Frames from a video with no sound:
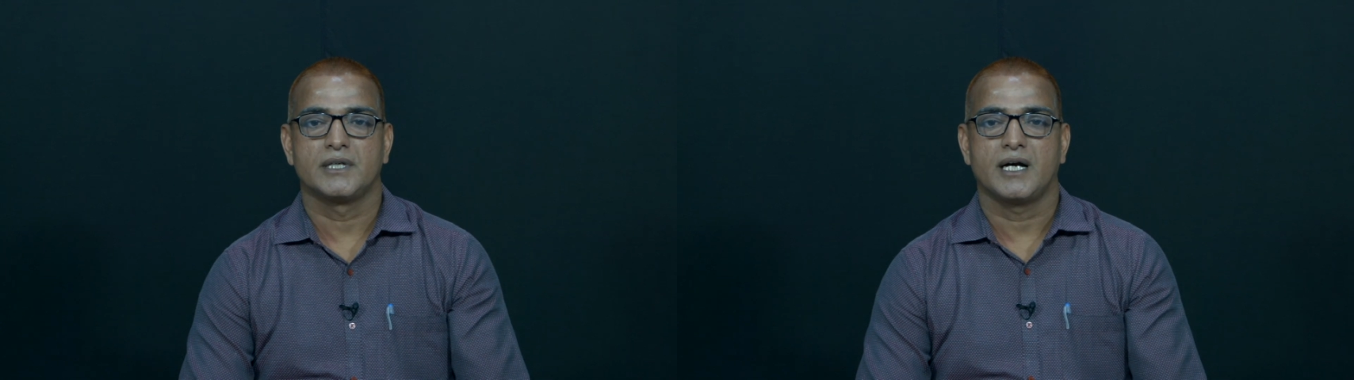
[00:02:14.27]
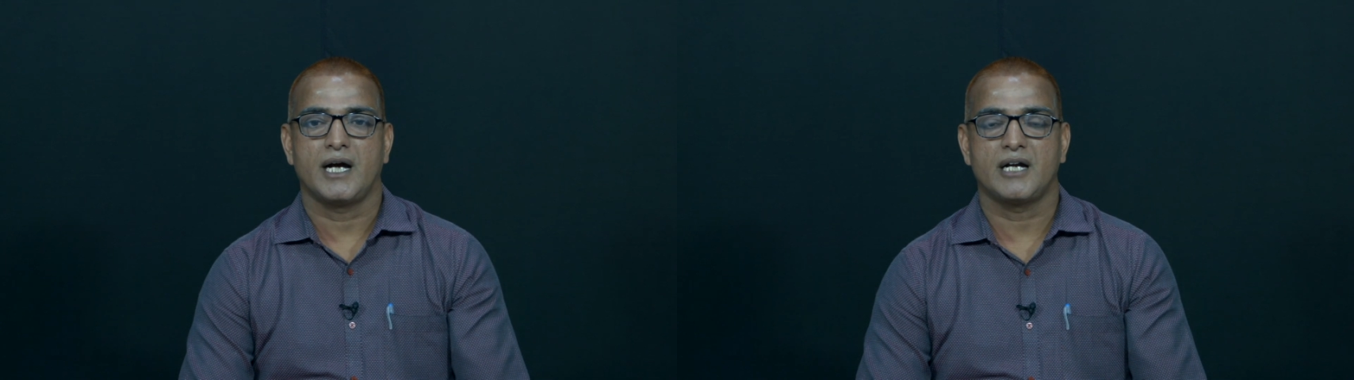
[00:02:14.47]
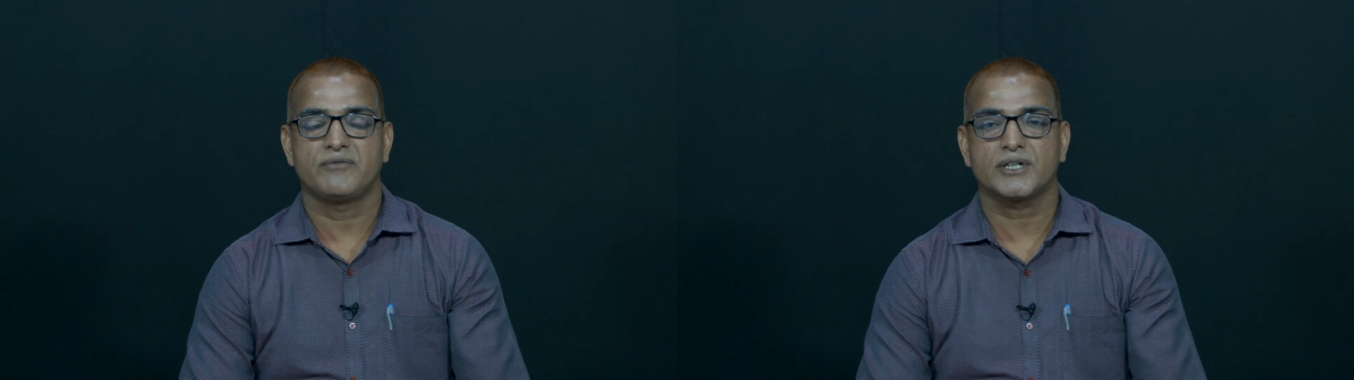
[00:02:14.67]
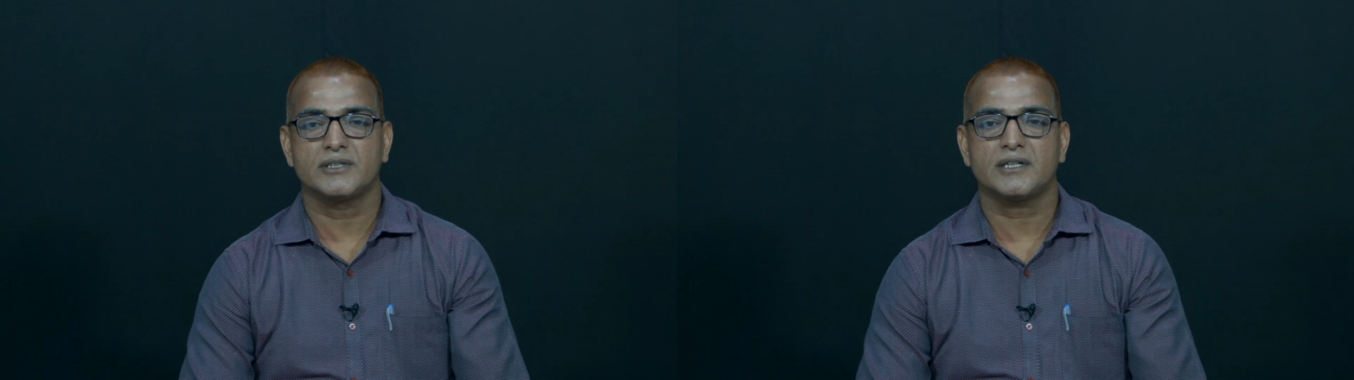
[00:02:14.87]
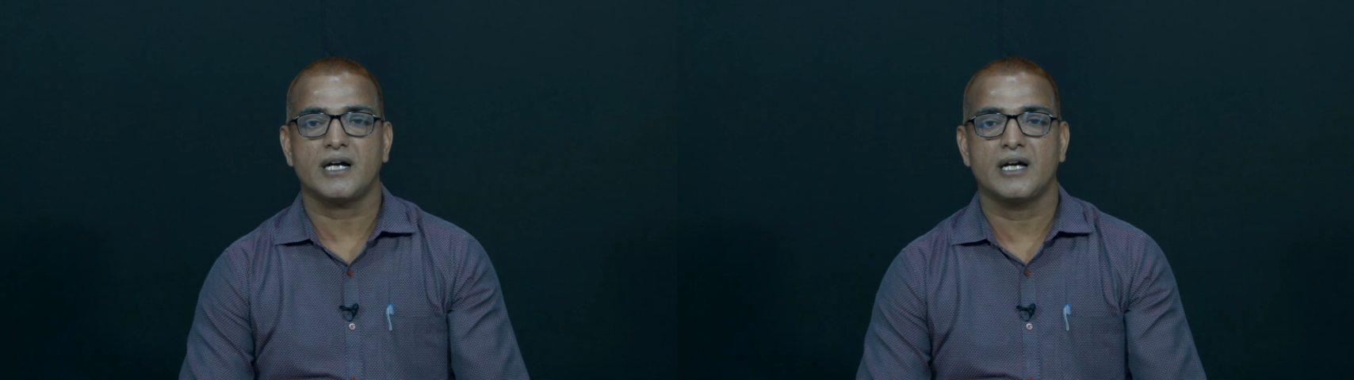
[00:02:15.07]
And
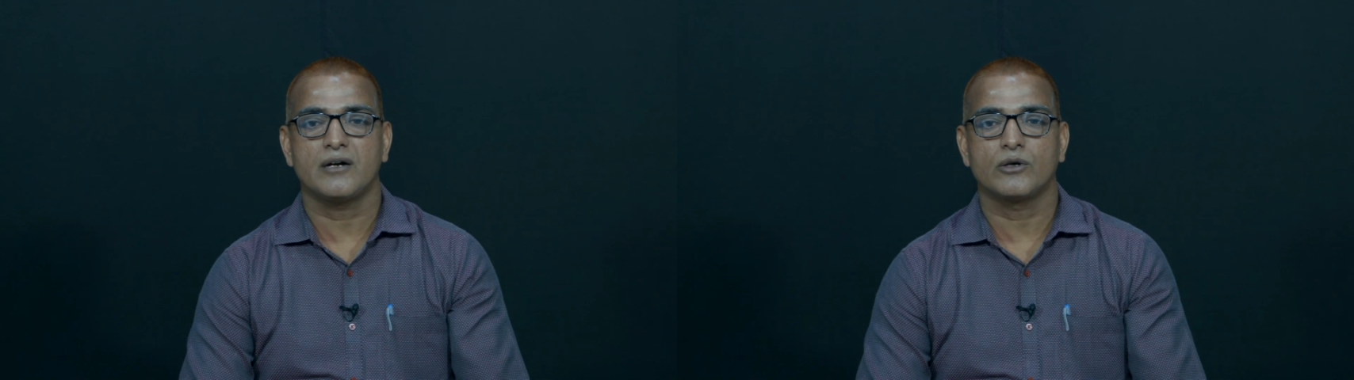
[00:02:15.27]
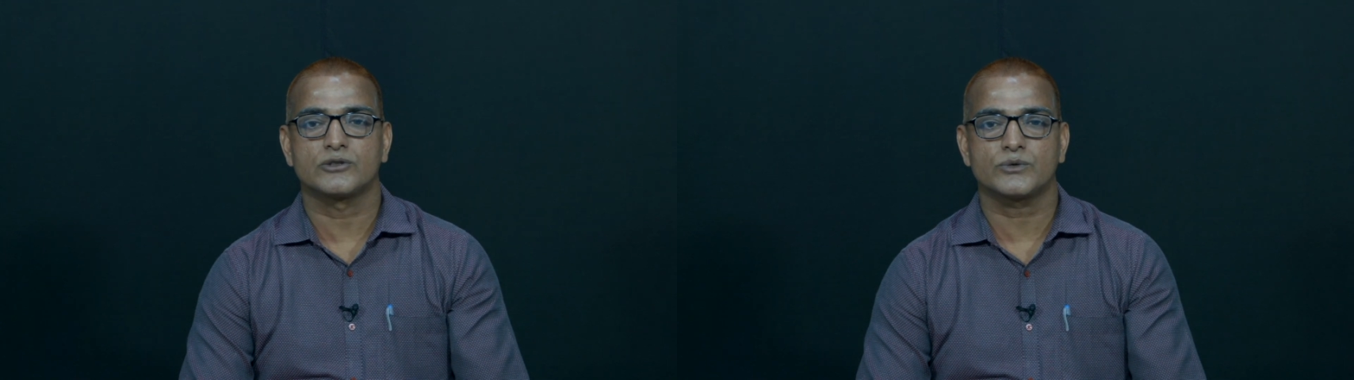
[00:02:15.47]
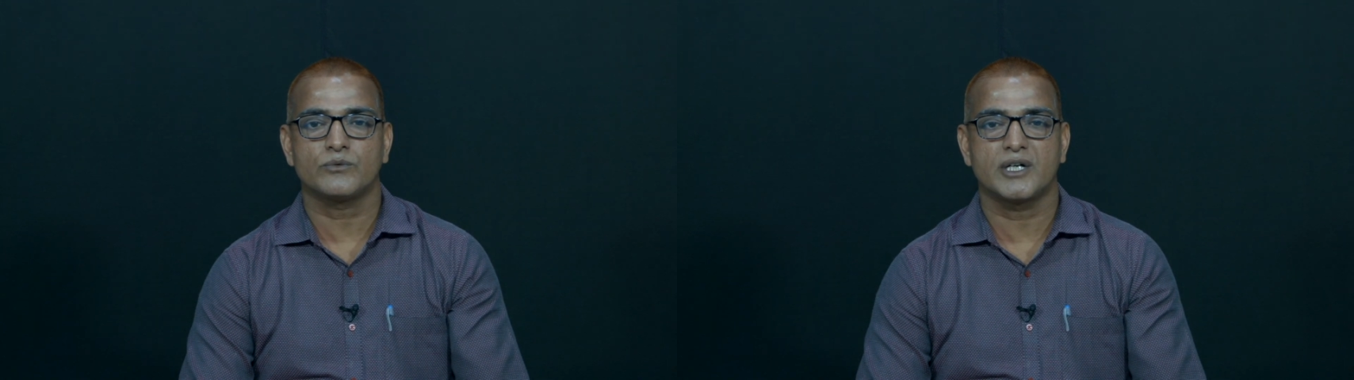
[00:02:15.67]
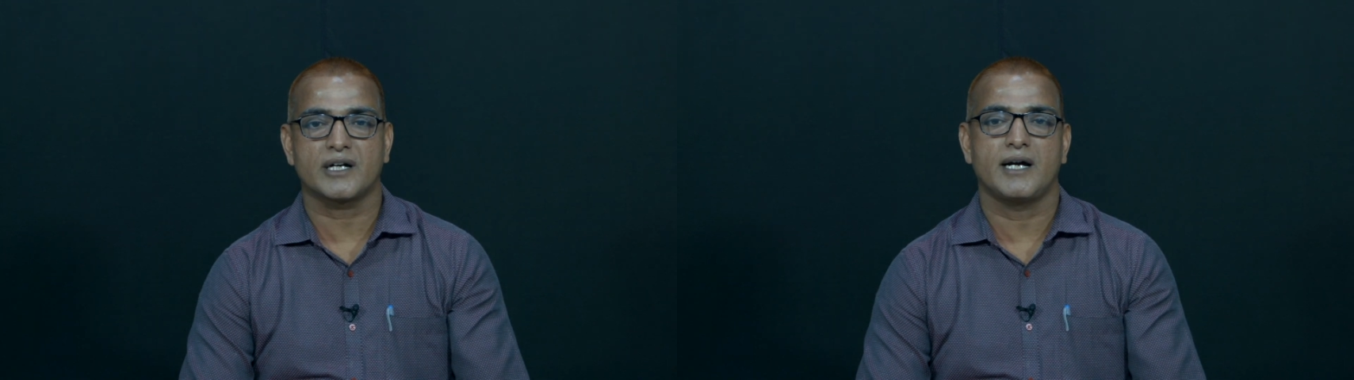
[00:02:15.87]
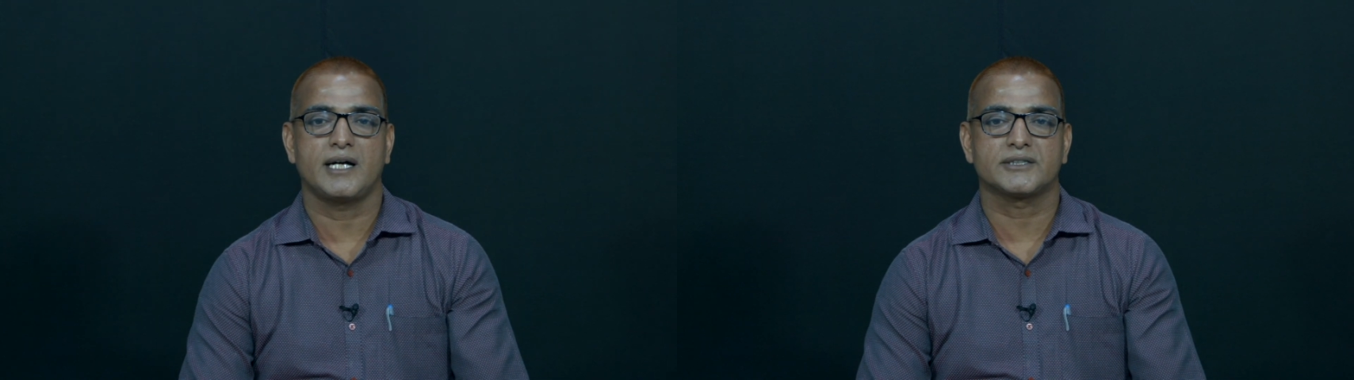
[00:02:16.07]
further, I have also worked
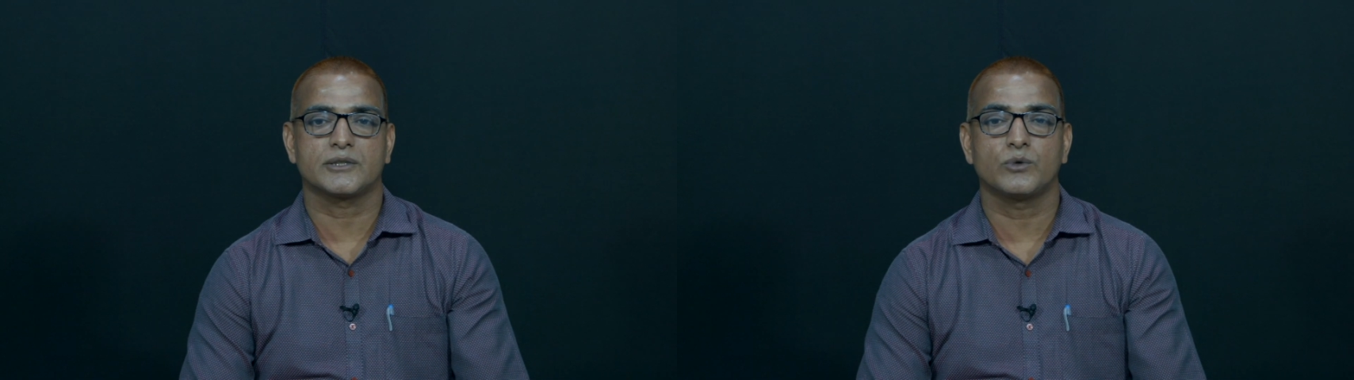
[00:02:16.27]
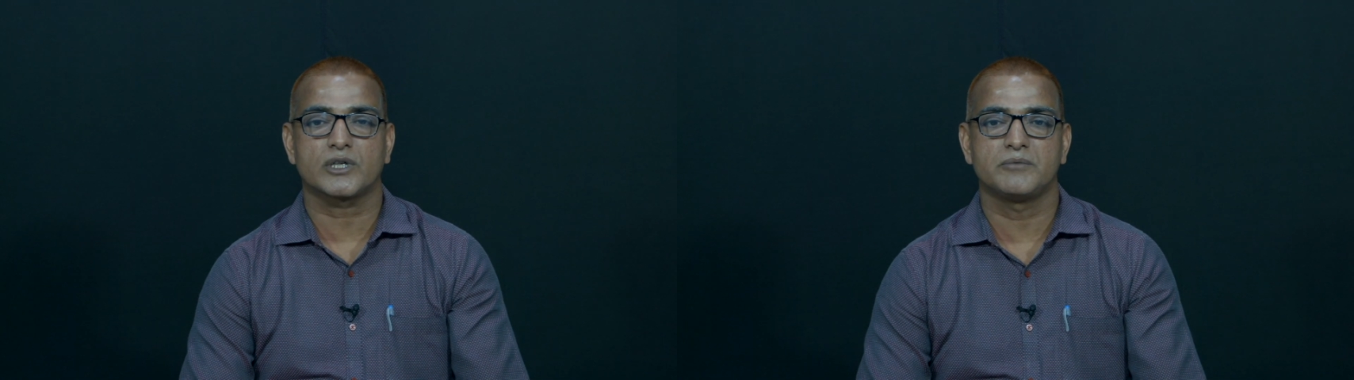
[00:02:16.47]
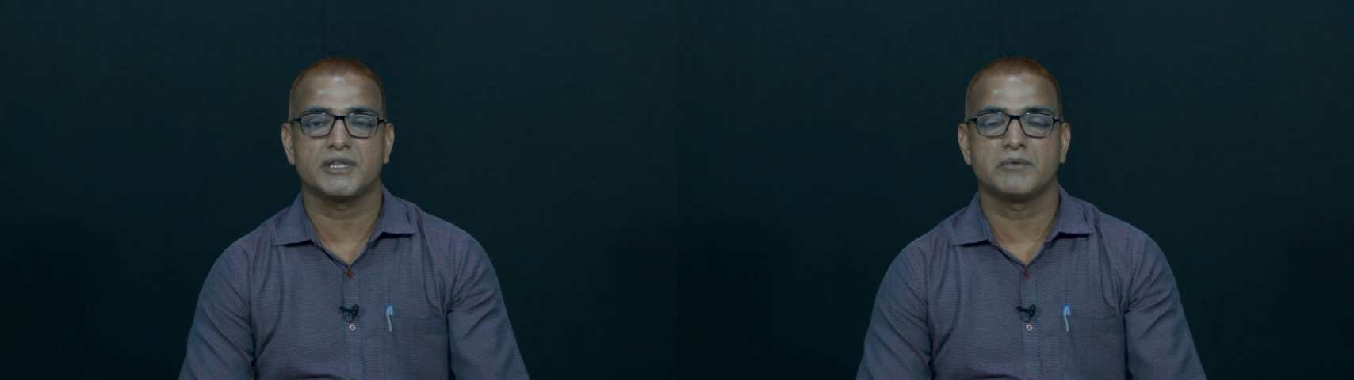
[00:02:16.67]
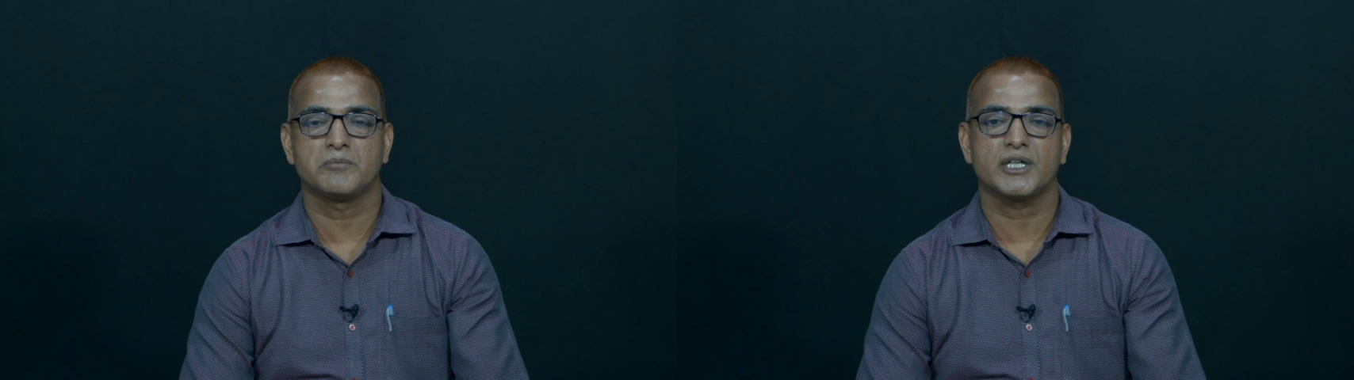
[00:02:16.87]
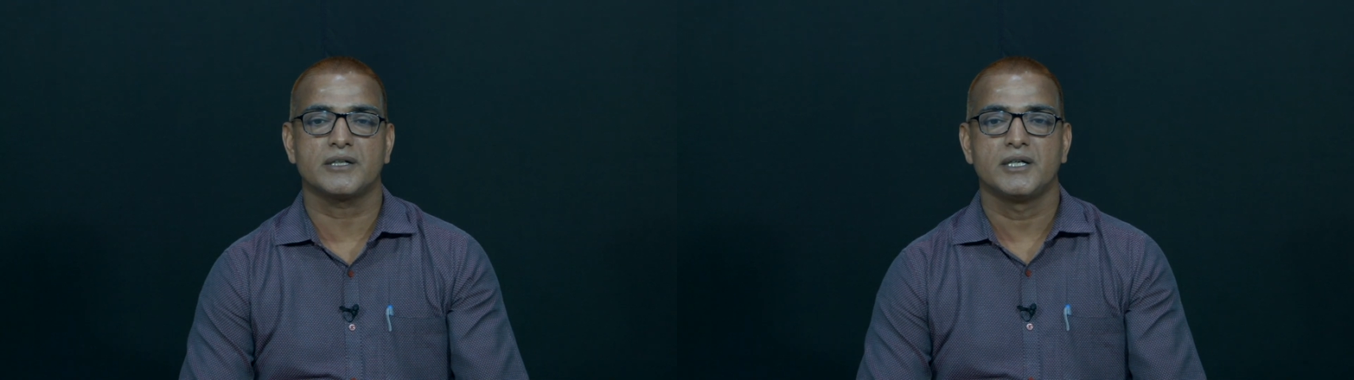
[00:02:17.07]
as a core committee
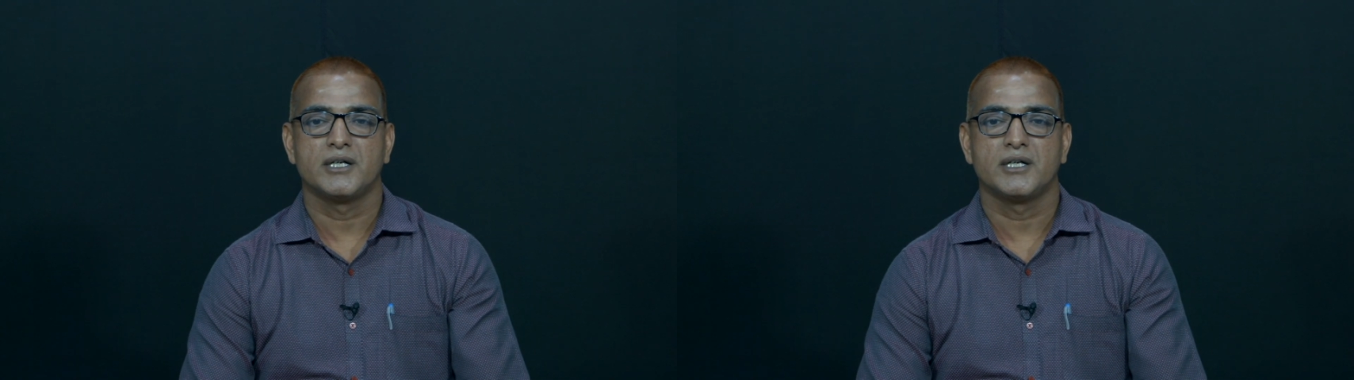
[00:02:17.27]
member